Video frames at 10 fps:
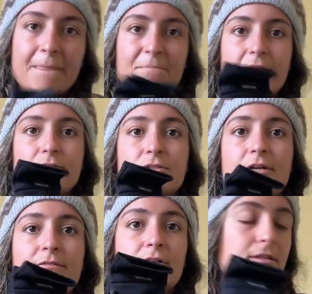I also
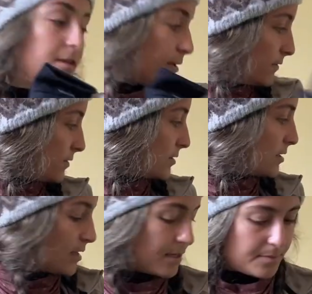have gloves
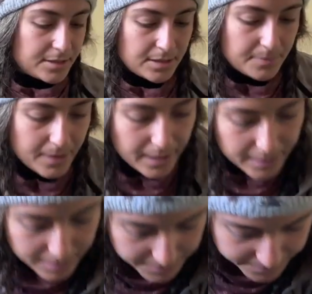in my day pack,
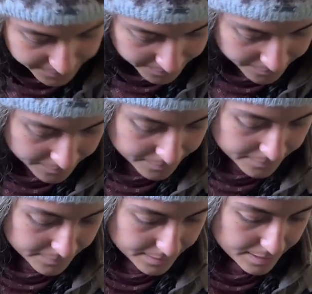
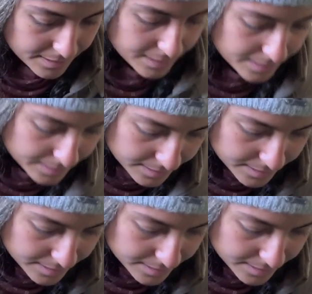and then